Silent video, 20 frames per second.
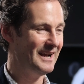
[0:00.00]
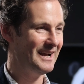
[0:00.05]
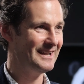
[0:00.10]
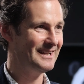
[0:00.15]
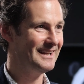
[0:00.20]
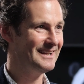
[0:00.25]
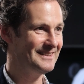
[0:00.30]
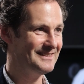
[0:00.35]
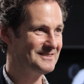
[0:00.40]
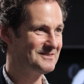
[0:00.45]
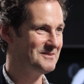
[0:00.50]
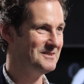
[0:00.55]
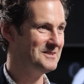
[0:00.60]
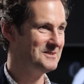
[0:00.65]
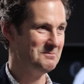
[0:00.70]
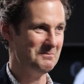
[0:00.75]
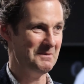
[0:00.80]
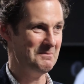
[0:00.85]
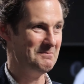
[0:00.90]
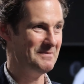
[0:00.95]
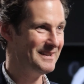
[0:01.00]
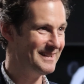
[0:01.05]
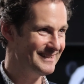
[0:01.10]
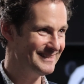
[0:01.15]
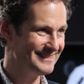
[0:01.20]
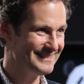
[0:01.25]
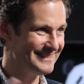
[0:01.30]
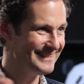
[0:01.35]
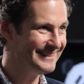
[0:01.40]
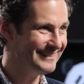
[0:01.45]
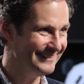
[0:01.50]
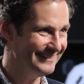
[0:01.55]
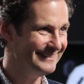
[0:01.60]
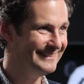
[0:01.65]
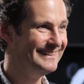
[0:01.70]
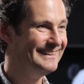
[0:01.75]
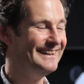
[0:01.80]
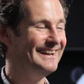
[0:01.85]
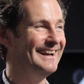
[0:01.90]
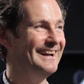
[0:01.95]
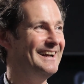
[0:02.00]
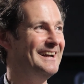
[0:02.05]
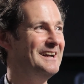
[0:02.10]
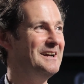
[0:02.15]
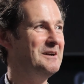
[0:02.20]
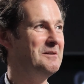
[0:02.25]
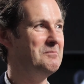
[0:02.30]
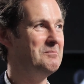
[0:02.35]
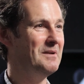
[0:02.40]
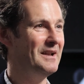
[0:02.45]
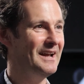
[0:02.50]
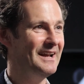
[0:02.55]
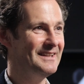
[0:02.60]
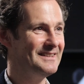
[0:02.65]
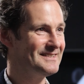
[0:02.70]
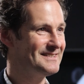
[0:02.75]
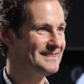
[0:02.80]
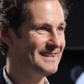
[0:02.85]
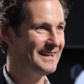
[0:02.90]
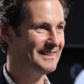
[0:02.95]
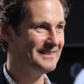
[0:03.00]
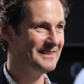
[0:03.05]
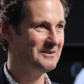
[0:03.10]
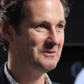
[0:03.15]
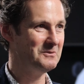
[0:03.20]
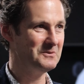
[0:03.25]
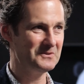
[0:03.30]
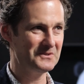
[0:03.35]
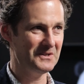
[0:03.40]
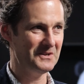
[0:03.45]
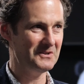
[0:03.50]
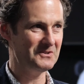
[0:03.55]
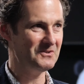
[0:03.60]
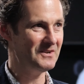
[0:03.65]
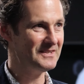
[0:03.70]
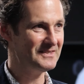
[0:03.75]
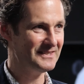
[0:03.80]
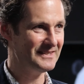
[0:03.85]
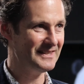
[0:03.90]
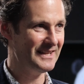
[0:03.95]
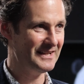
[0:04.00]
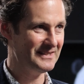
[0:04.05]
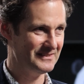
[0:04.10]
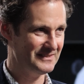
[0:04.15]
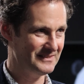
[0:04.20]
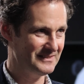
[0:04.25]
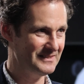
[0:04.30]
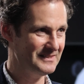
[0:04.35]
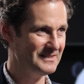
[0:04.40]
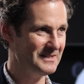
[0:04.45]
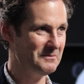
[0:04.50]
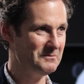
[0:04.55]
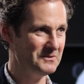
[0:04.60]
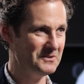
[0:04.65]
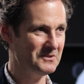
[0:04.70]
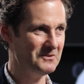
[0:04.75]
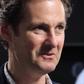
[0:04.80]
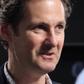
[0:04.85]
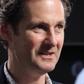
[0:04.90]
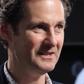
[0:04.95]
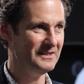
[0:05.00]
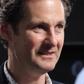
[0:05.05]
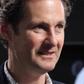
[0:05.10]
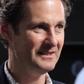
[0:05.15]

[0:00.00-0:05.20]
I'd like the screens to be bigger still, but I understand they're also addressing that to some degree.